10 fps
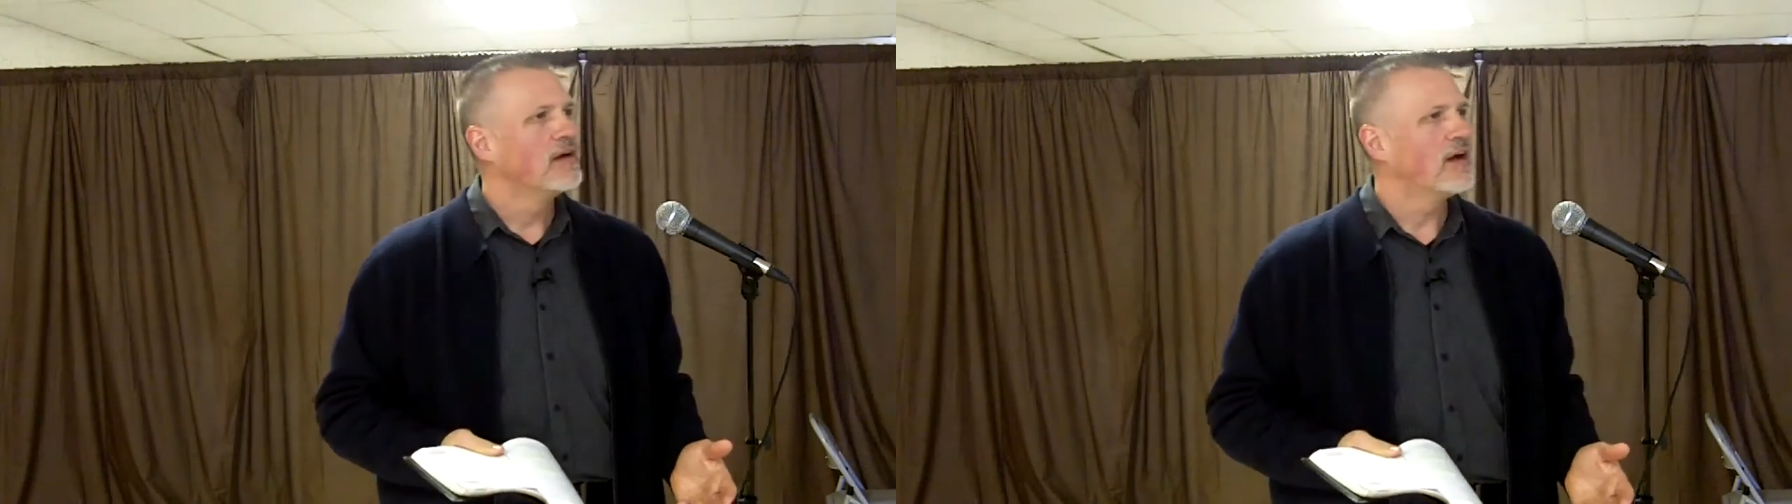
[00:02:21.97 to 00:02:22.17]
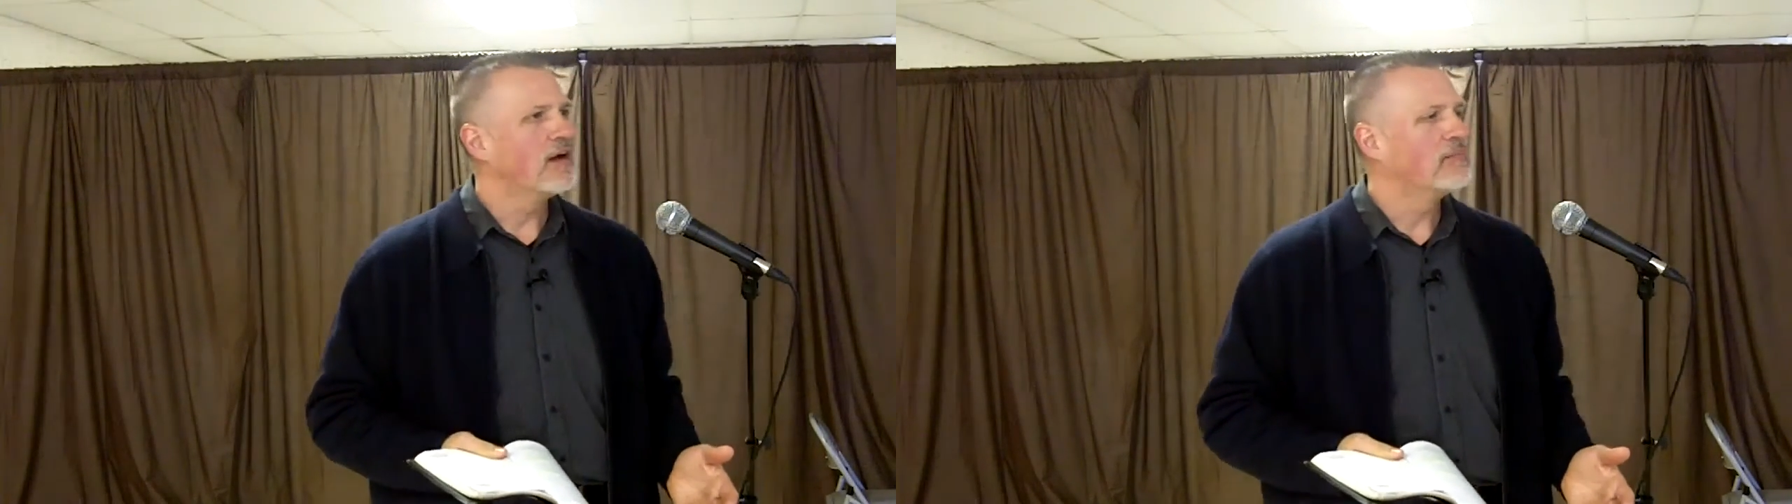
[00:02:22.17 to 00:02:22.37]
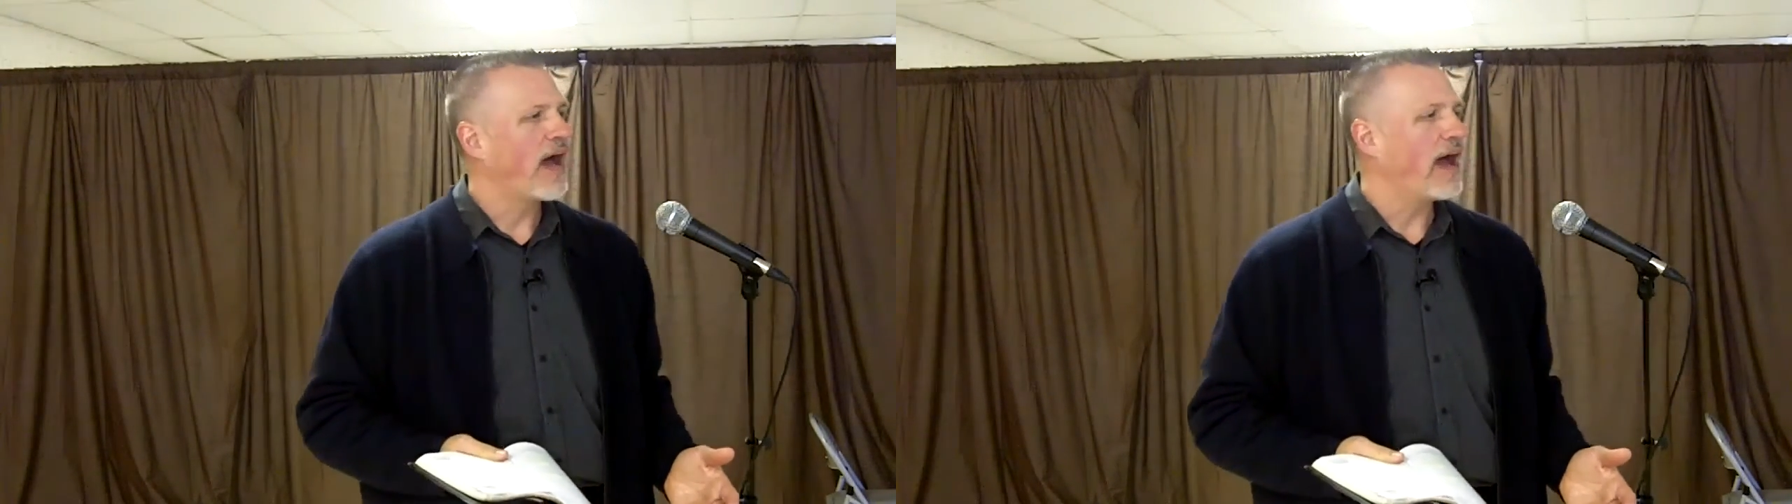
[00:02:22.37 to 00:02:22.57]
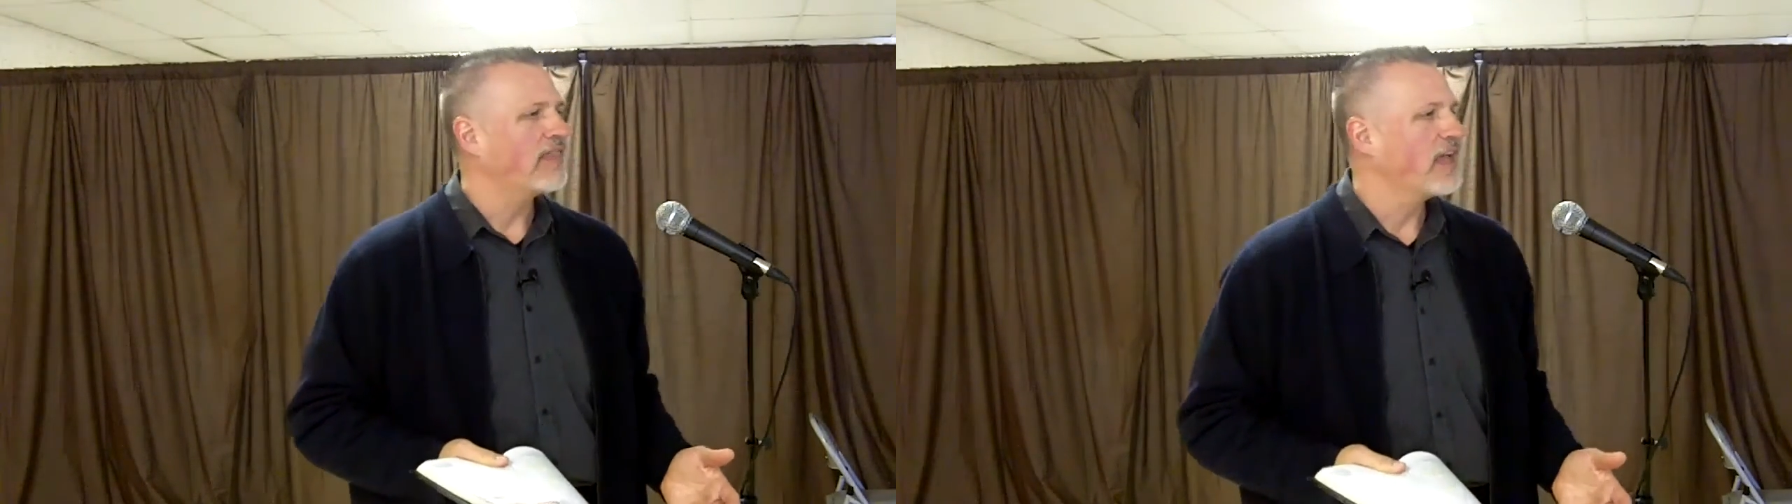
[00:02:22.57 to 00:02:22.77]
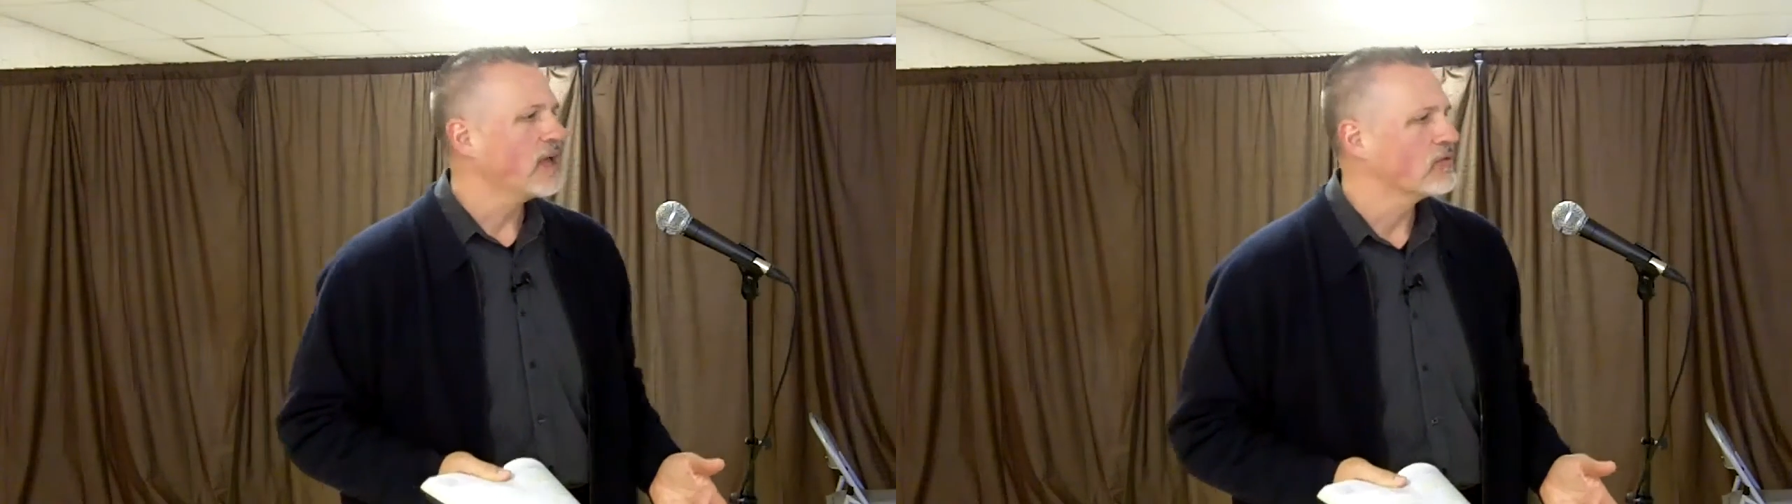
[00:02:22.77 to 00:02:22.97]
I
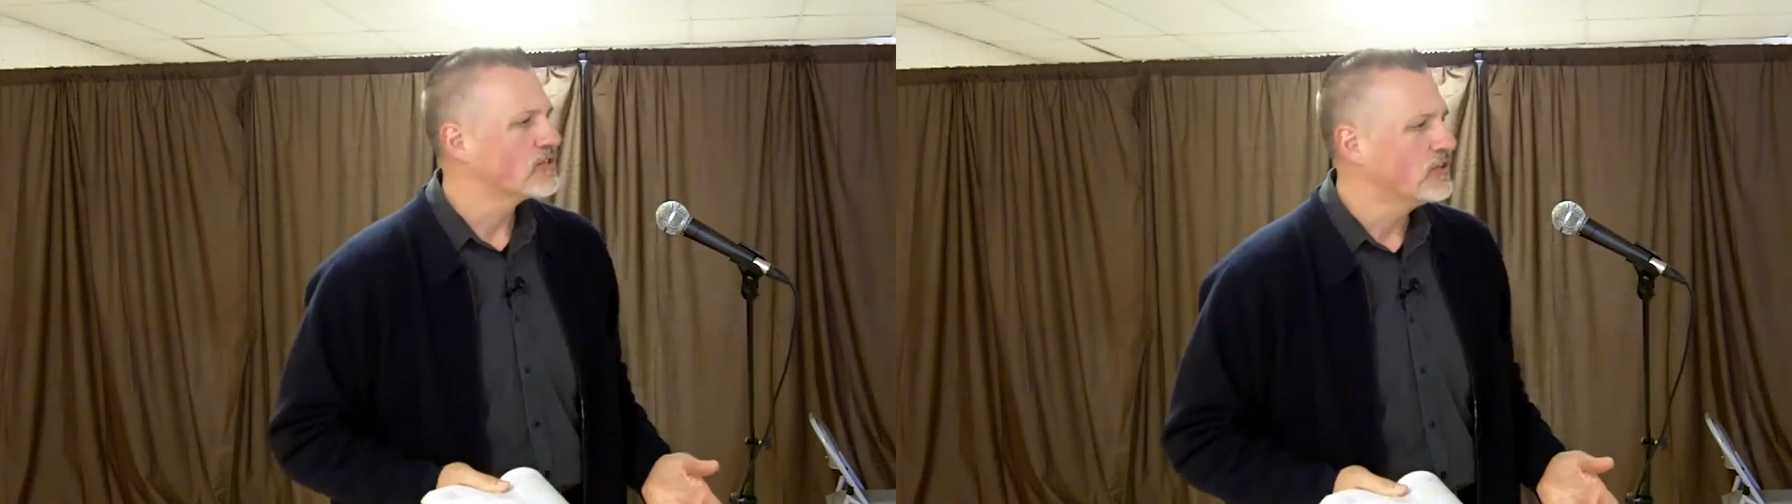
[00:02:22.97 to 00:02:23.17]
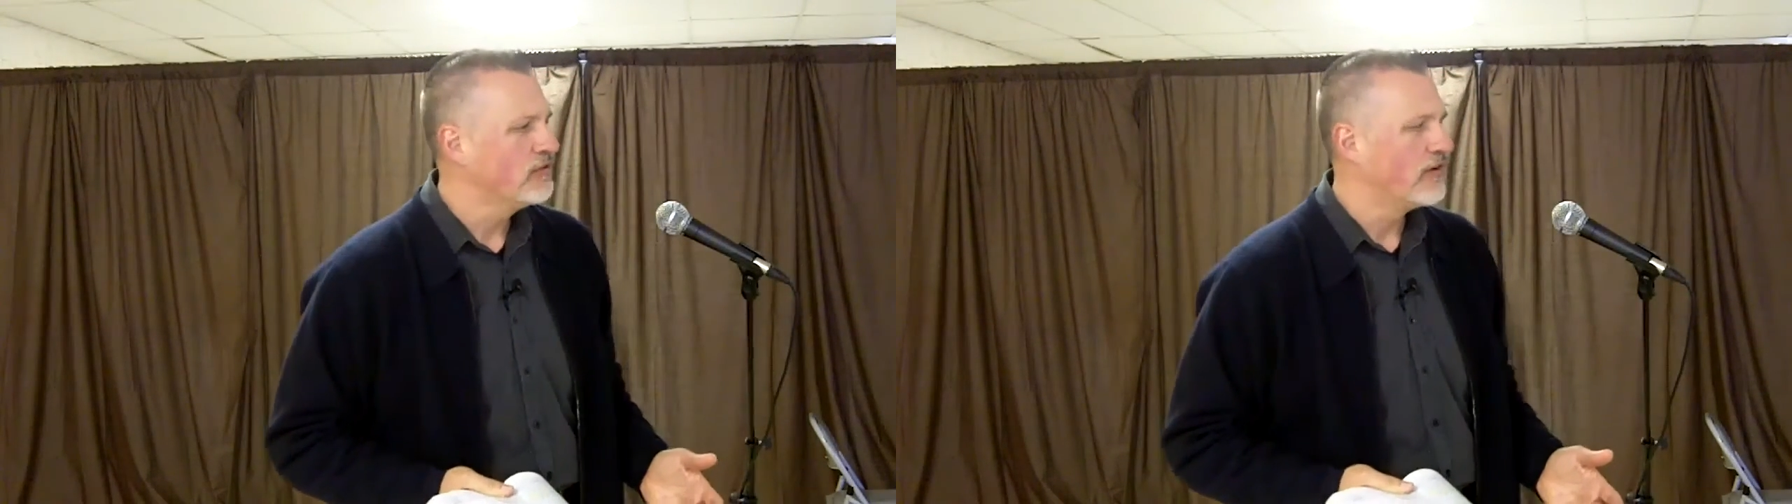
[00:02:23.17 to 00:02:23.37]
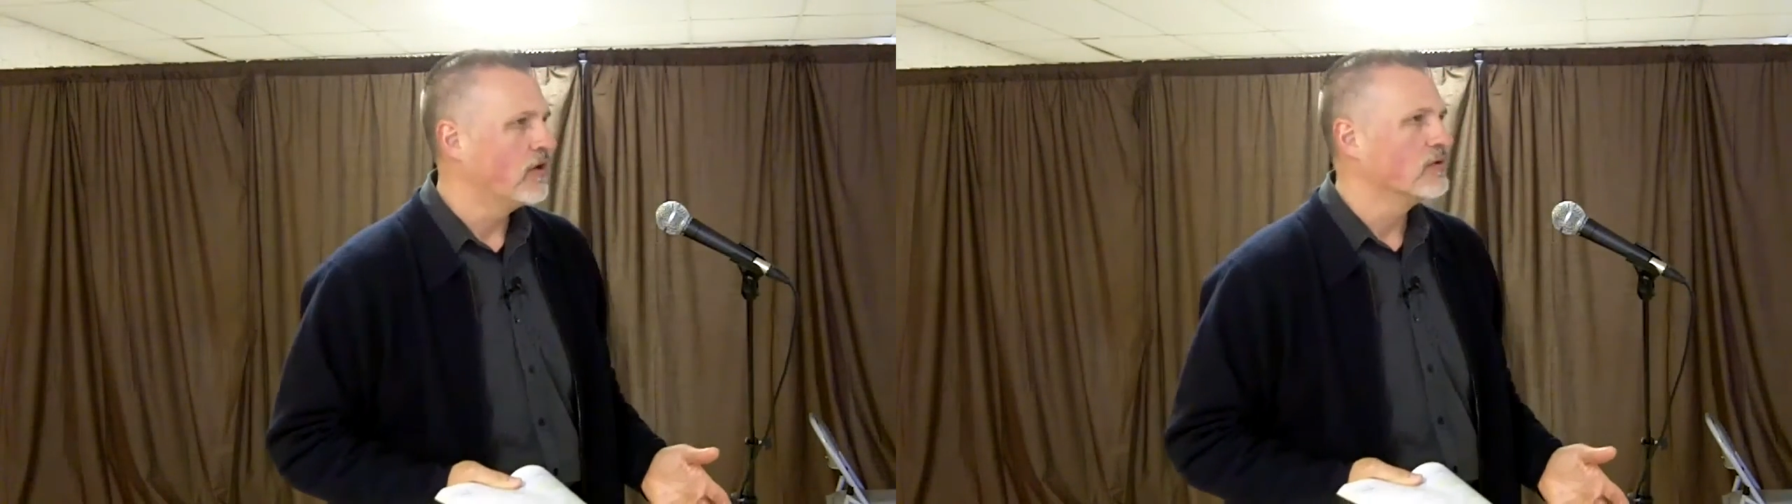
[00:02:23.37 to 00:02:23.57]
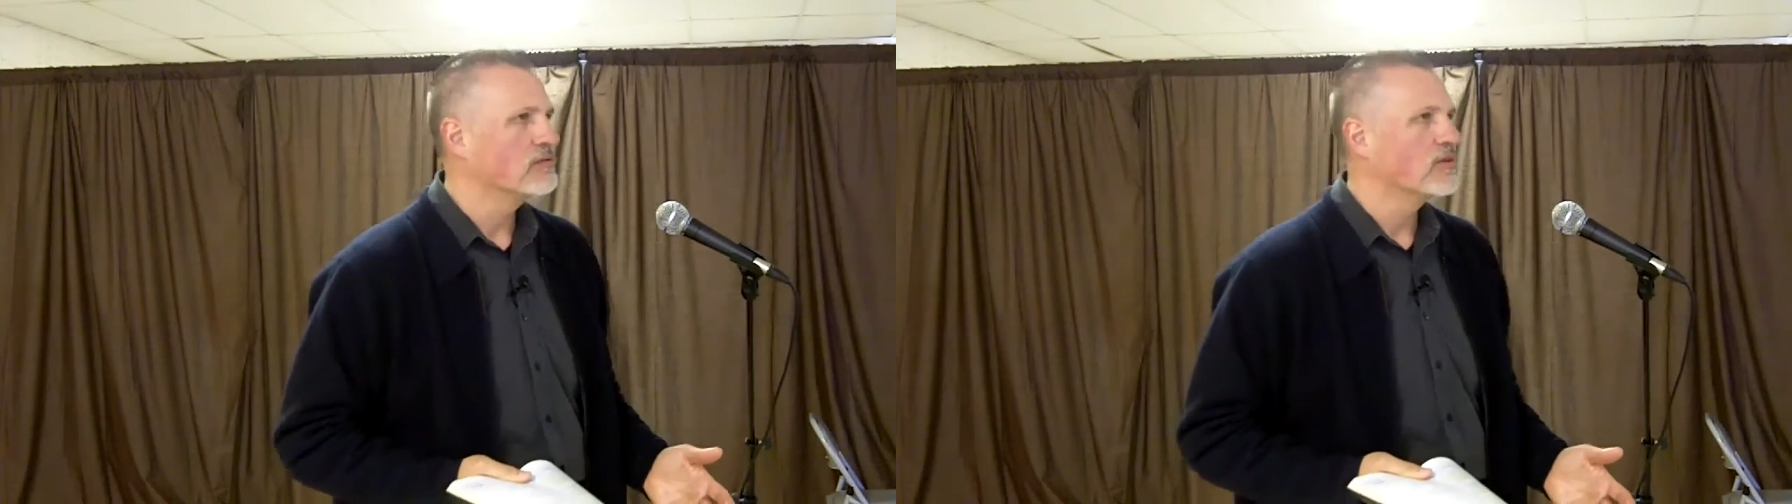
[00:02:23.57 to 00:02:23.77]
think it was twofold.